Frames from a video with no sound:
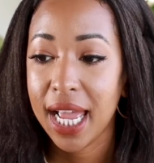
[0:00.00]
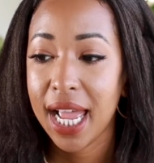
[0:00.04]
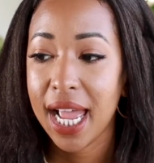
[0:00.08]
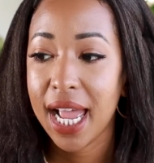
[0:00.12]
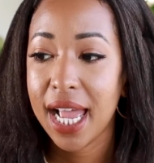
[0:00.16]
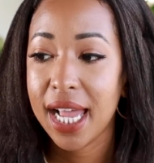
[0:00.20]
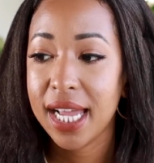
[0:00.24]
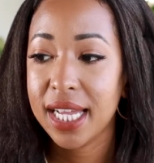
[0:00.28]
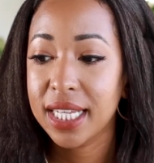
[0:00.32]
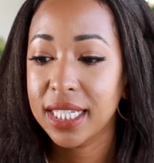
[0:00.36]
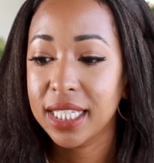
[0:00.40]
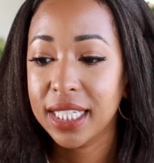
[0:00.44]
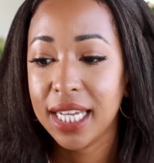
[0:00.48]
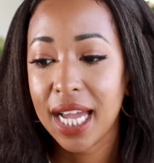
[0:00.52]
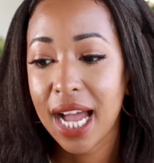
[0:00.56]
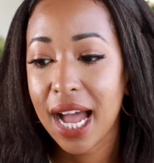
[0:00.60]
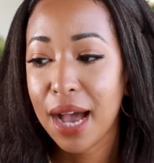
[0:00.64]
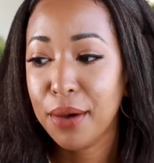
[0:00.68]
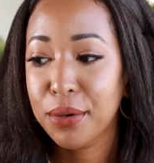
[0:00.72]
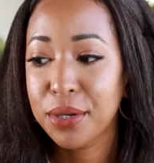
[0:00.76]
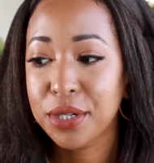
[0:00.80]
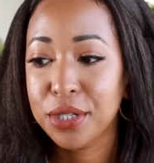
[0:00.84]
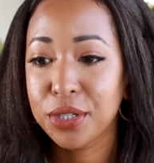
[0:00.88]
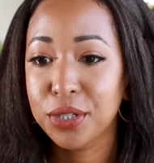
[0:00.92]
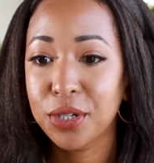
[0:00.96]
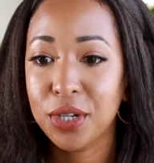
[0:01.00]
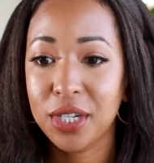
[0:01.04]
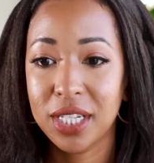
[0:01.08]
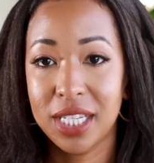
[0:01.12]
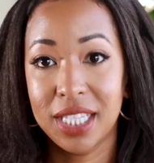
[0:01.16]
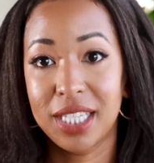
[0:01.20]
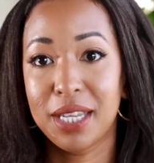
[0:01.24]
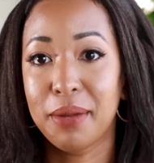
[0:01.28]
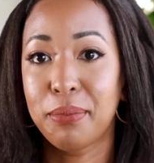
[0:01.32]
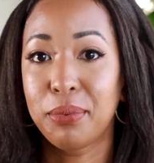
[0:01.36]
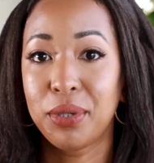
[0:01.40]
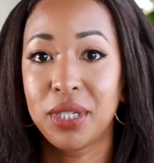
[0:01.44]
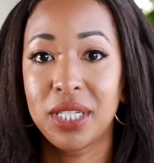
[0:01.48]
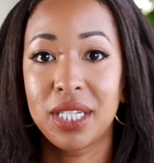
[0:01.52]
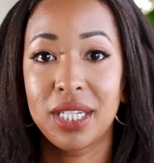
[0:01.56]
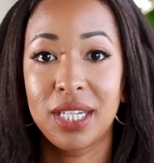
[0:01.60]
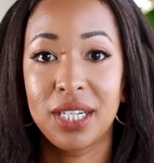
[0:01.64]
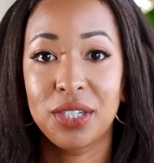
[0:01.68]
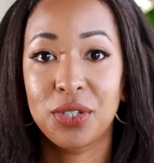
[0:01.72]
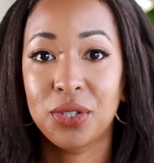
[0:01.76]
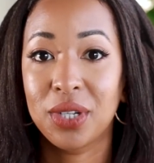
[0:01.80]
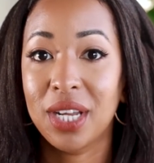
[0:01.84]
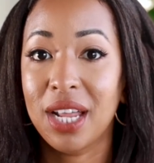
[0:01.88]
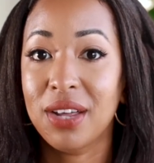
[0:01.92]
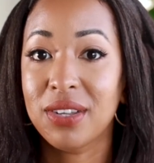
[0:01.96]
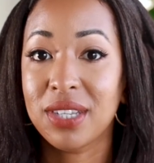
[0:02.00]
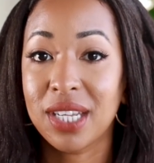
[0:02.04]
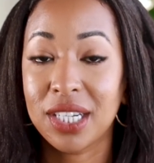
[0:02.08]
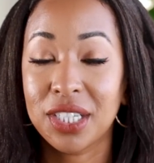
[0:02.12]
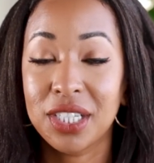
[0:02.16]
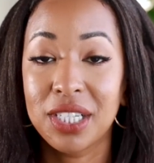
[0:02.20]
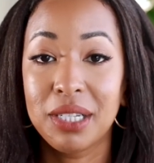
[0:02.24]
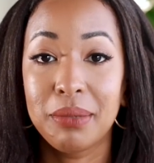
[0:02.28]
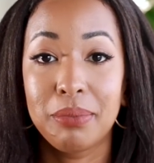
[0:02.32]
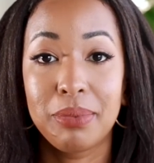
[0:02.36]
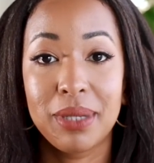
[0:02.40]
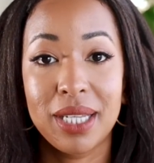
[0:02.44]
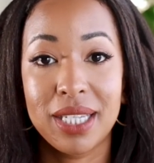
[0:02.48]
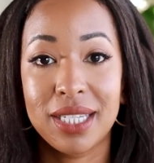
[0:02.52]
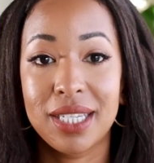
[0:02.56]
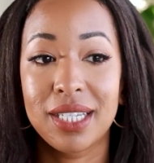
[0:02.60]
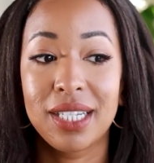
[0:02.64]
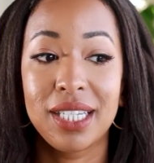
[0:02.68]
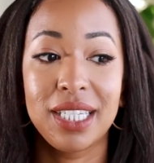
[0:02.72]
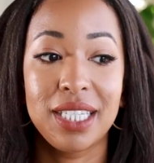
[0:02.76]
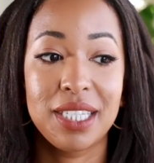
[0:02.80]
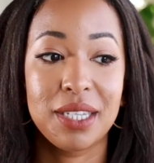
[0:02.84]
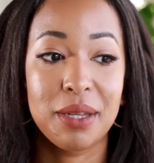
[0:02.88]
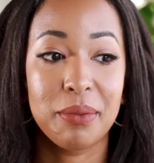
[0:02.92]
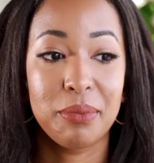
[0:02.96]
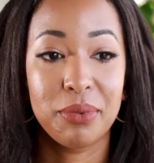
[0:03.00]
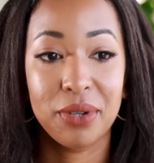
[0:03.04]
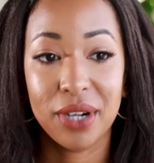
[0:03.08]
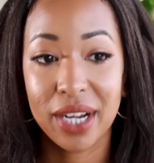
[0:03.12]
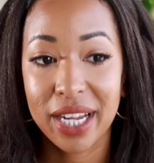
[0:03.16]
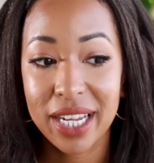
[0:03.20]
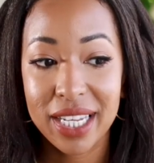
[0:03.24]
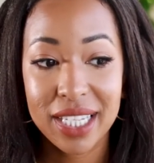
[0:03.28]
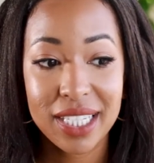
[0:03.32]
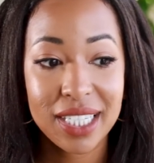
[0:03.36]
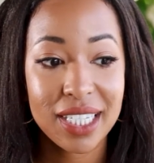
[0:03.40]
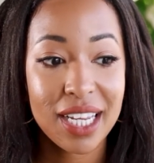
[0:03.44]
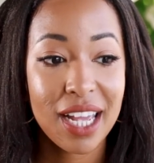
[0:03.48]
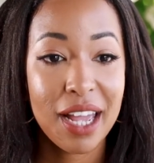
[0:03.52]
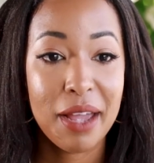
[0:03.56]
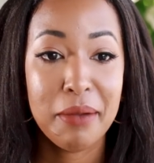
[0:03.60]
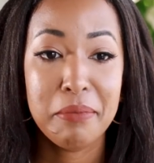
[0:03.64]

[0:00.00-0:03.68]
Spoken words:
And yeah, I was not disappointed at all. I was actually pleasantly surprised.